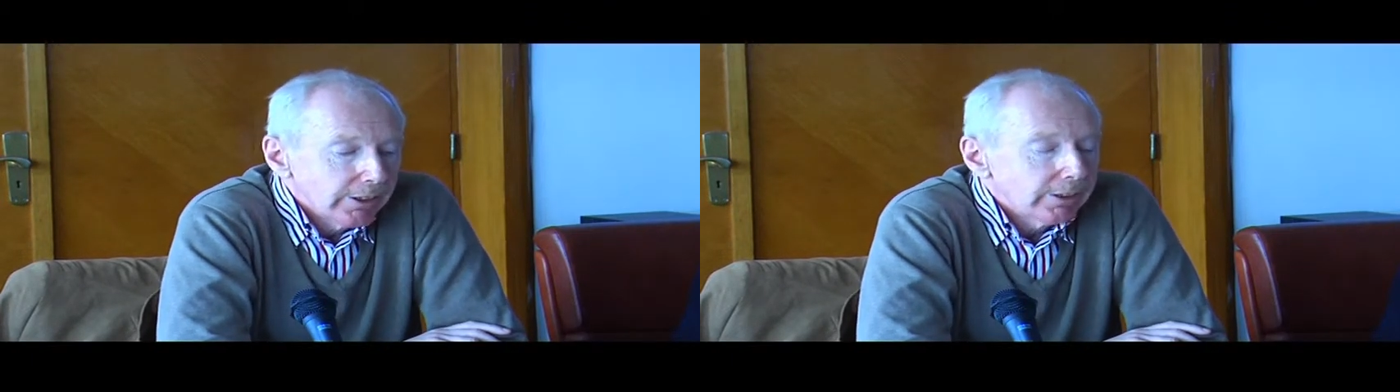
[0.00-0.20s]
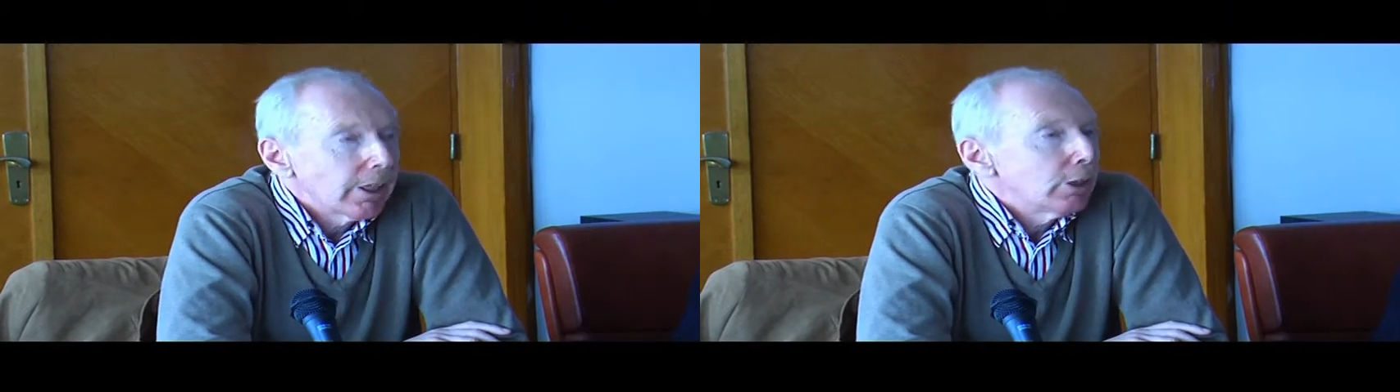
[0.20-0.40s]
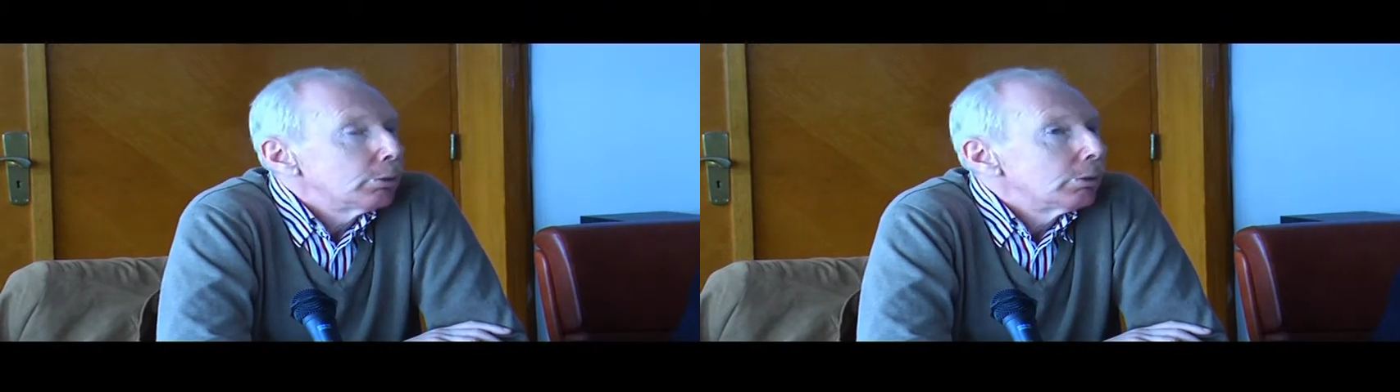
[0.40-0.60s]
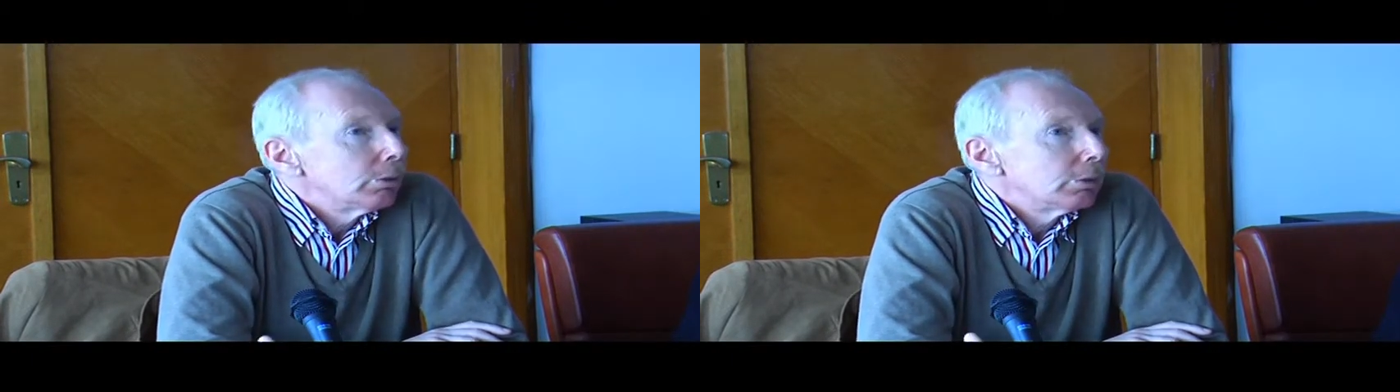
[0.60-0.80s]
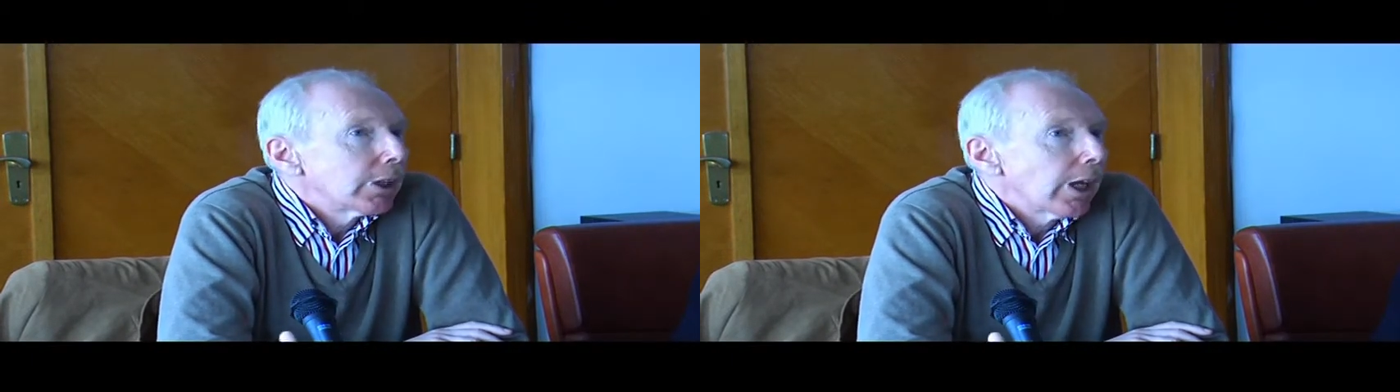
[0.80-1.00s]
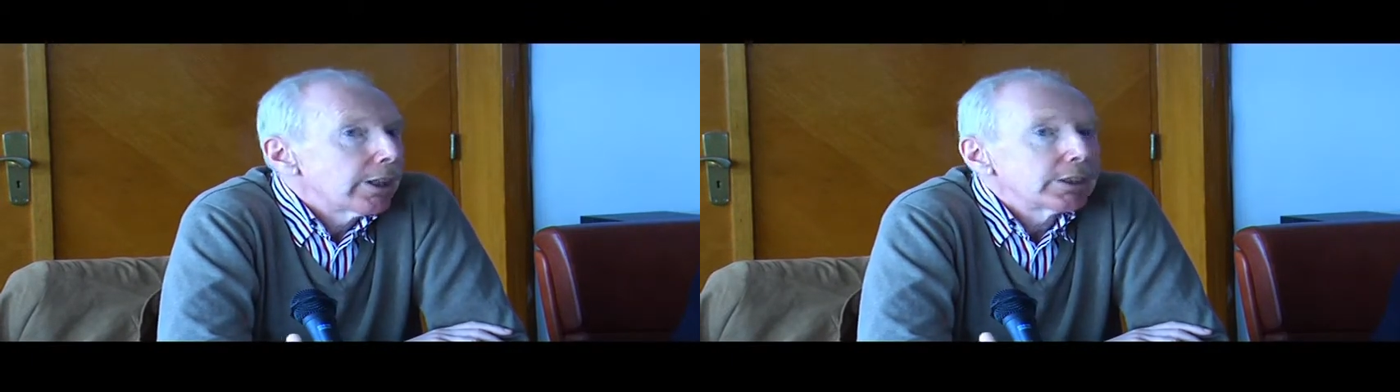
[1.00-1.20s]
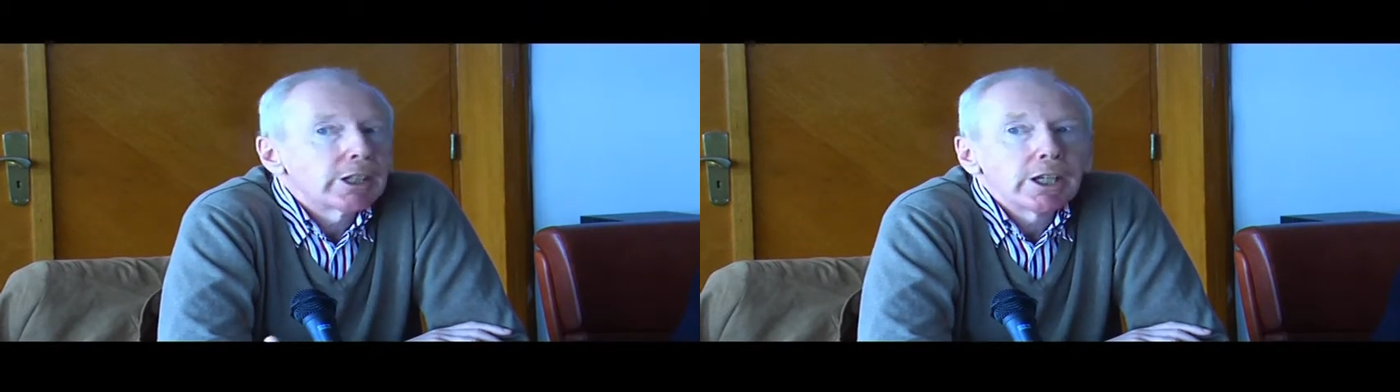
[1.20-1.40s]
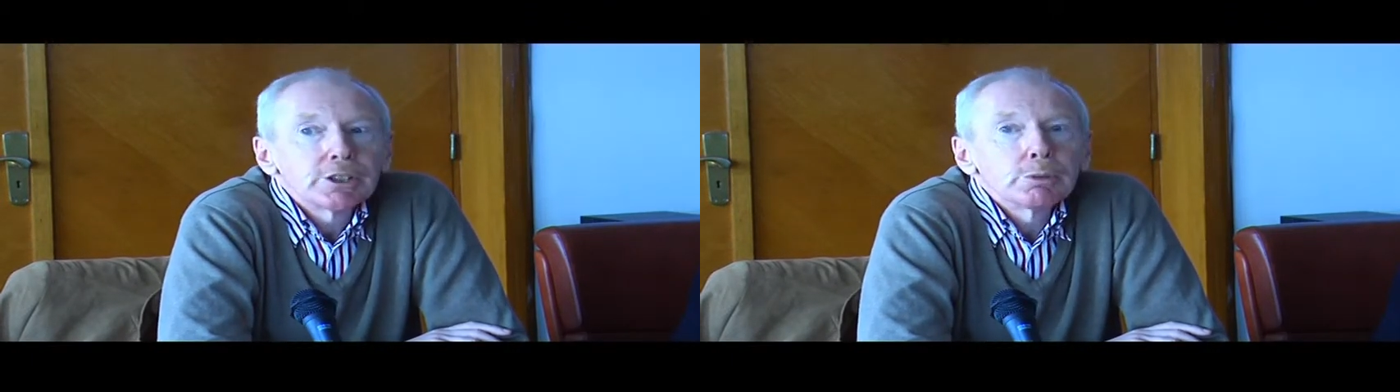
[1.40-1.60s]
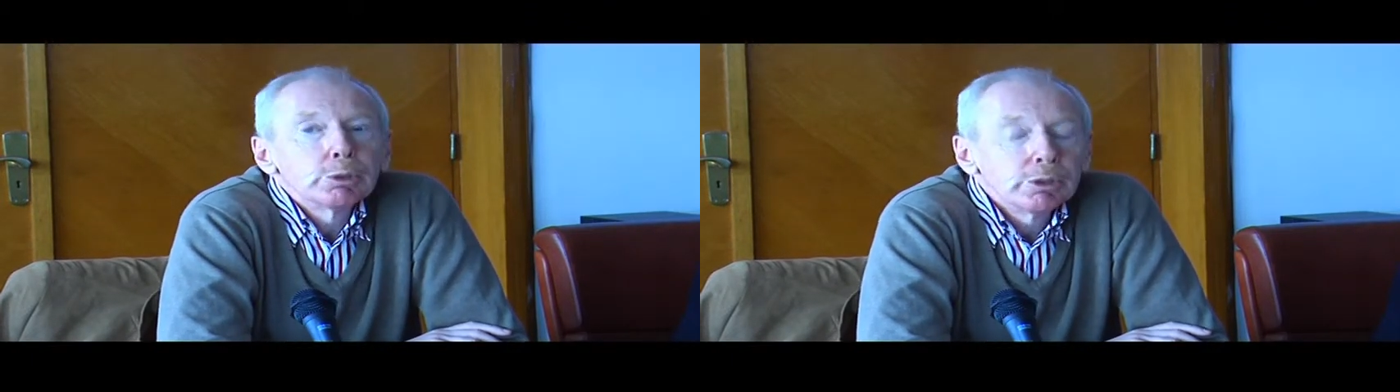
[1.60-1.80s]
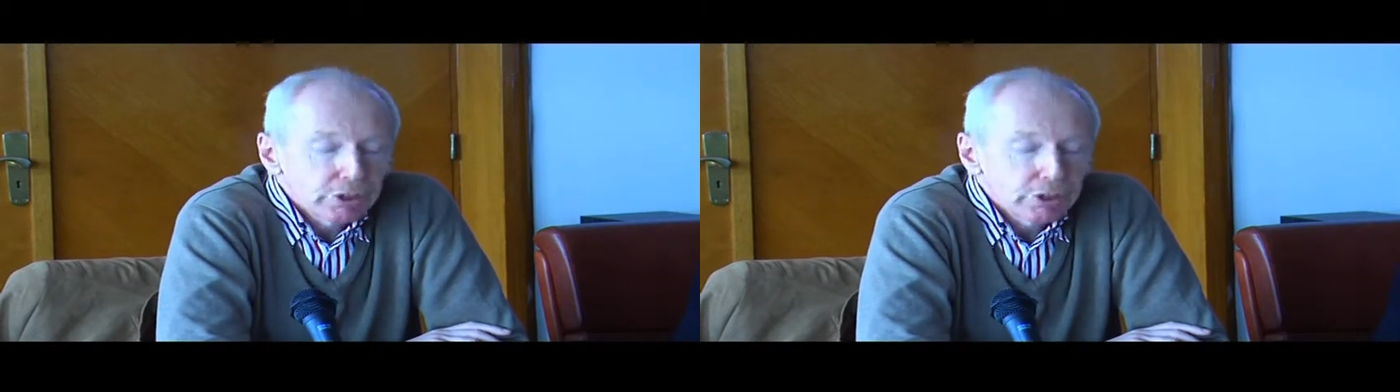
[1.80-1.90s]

that characterised the moves